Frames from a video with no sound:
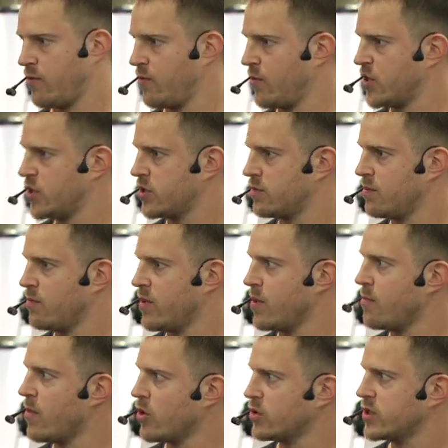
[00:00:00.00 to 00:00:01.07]
which
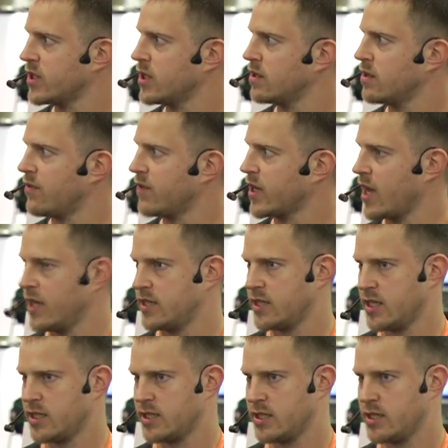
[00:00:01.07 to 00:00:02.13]
in most of the
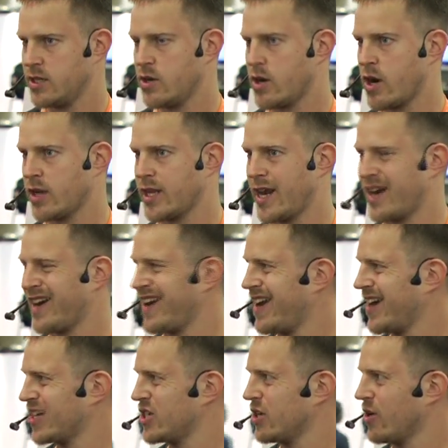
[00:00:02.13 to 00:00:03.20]
cases, you're not
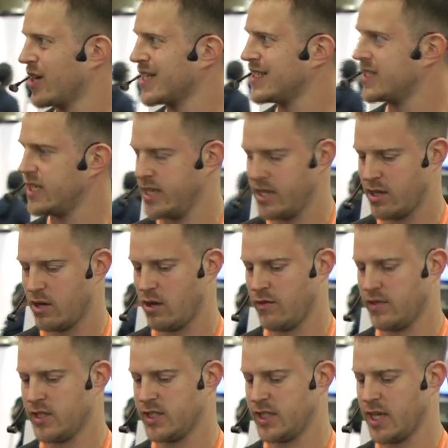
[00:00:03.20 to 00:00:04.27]
actually going to see all
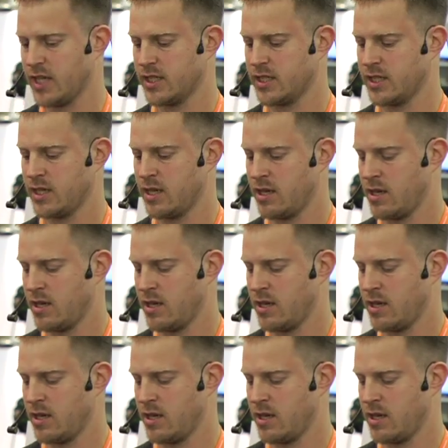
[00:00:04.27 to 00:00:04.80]
these things